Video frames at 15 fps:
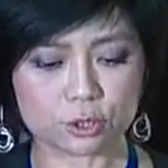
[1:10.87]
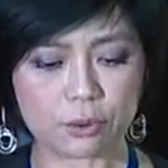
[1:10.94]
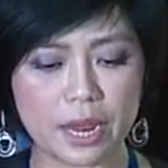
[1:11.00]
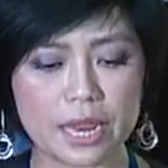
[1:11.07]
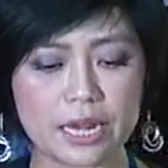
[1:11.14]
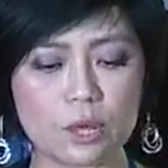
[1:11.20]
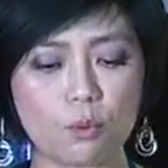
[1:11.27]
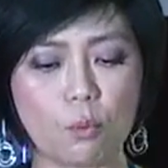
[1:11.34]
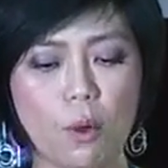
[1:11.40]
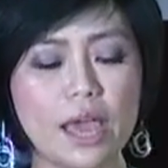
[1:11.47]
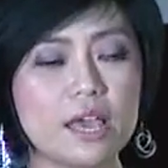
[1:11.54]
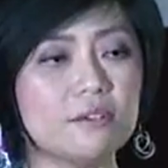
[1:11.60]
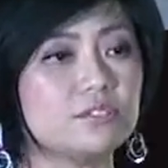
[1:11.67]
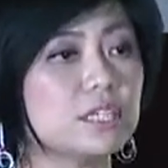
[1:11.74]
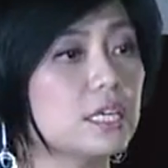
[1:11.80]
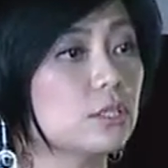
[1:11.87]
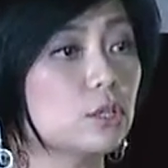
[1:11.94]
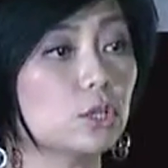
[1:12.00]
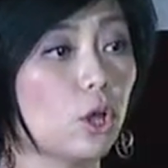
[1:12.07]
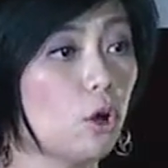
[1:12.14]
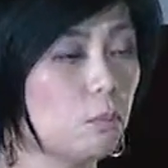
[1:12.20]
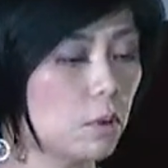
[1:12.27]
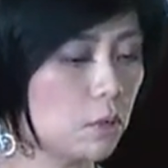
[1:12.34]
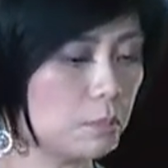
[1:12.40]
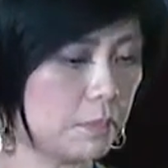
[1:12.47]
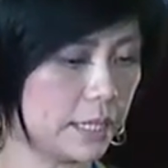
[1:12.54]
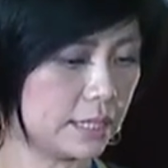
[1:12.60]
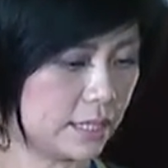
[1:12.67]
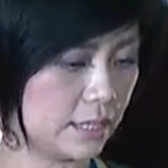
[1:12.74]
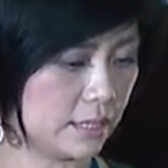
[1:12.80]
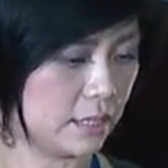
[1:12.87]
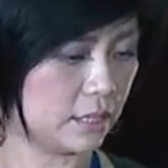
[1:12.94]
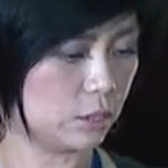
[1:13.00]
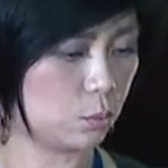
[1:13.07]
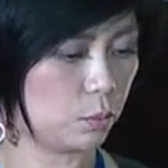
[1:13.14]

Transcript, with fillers: creating waves in global businesses